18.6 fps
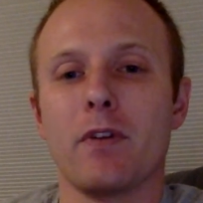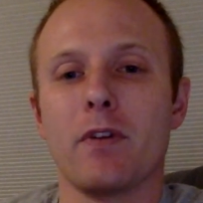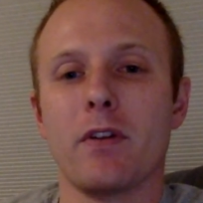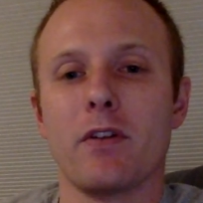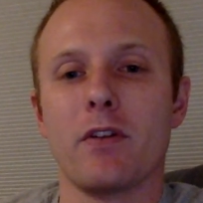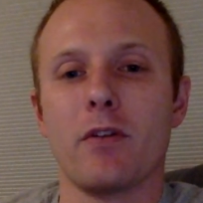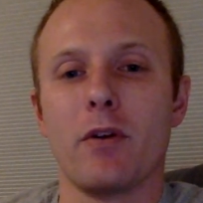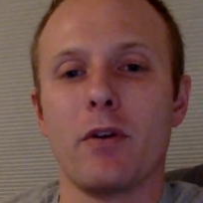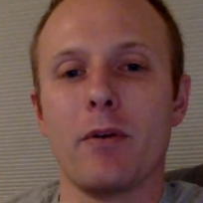
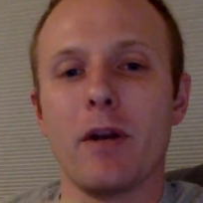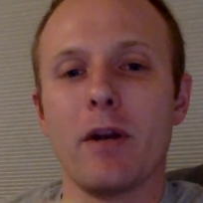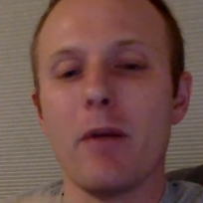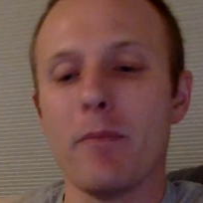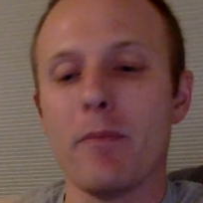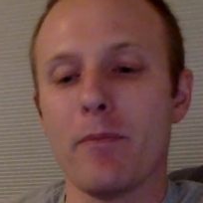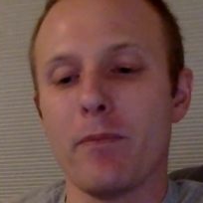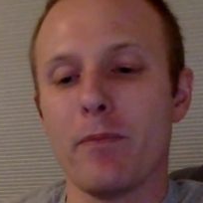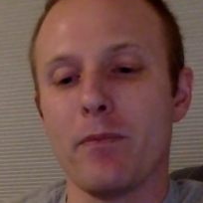So here we go
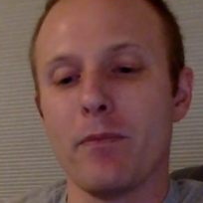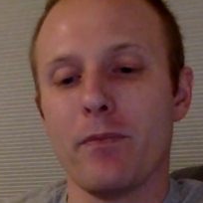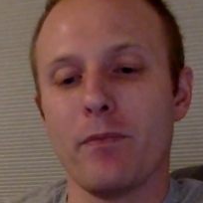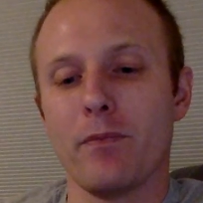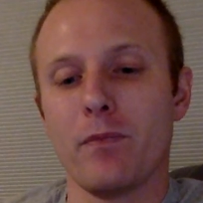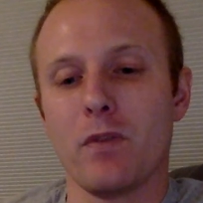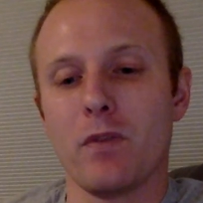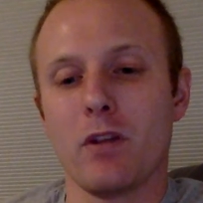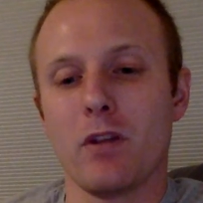
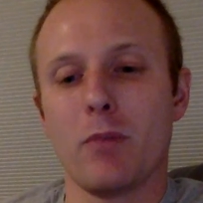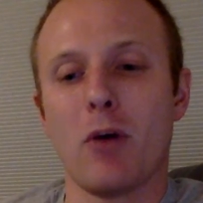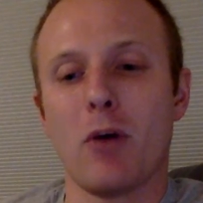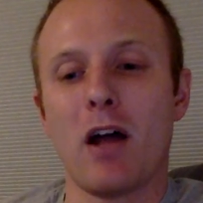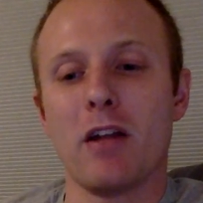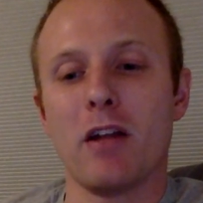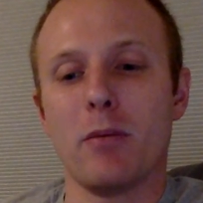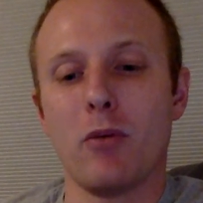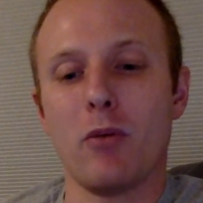The
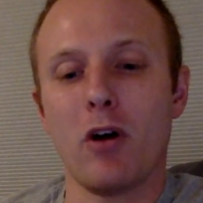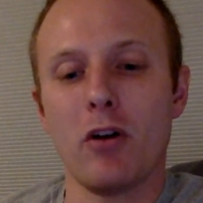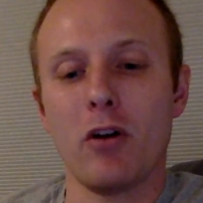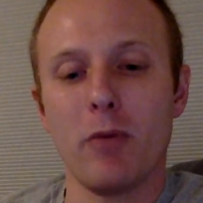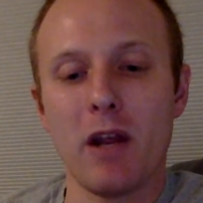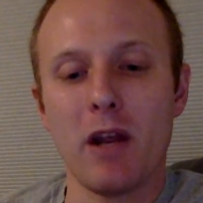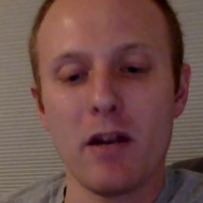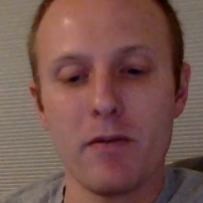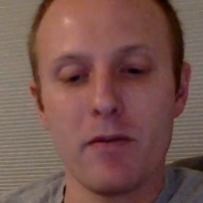Platinum Blonde
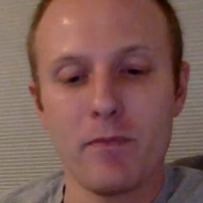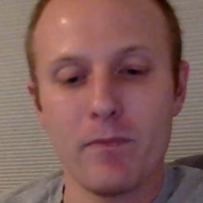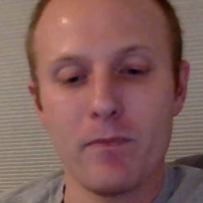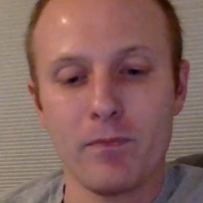Man.